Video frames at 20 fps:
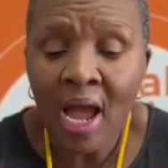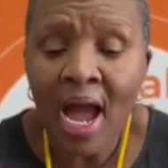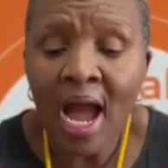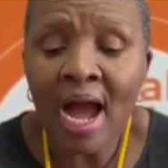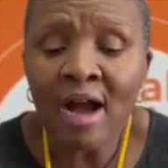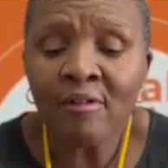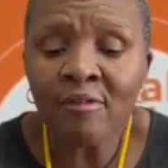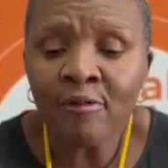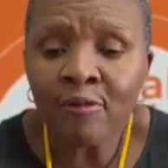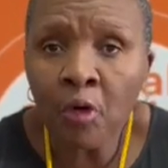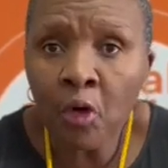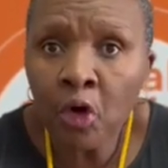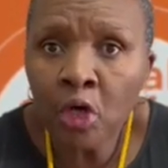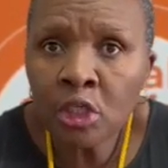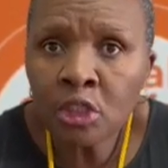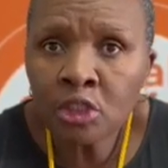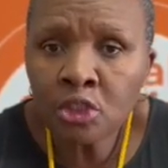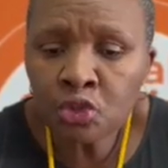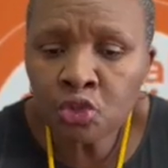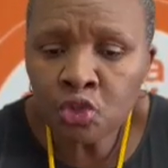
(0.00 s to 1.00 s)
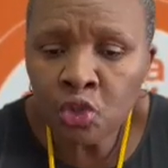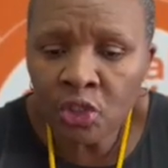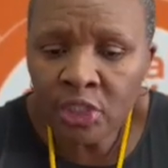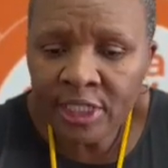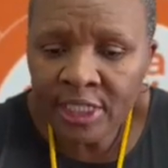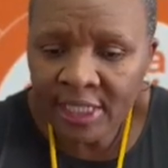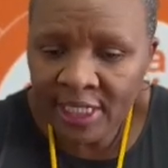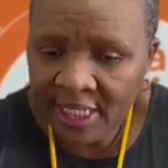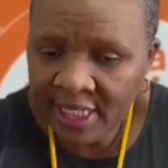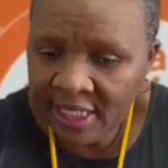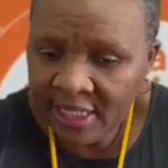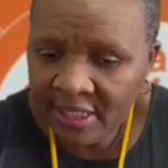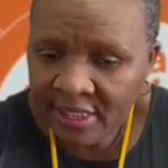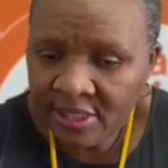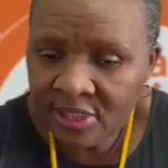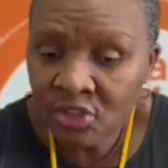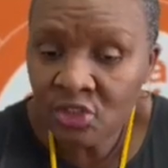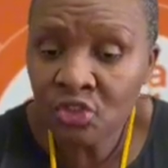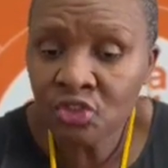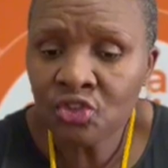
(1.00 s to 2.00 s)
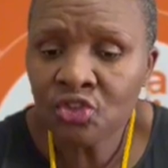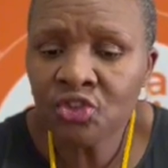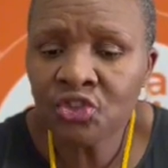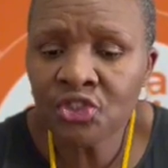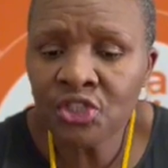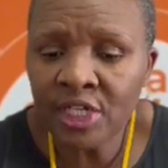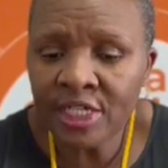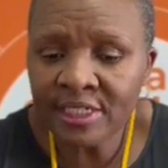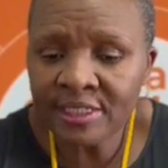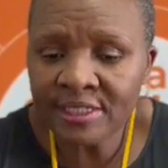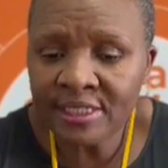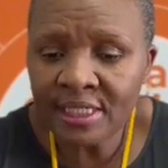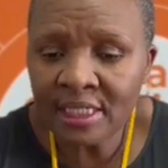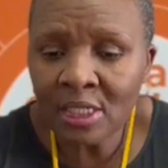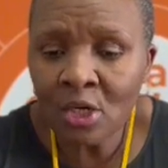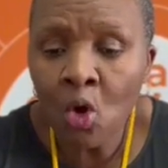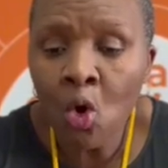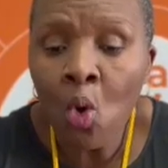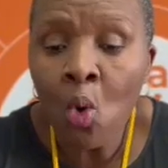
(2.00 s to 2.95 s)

Avoid joining in, sharing,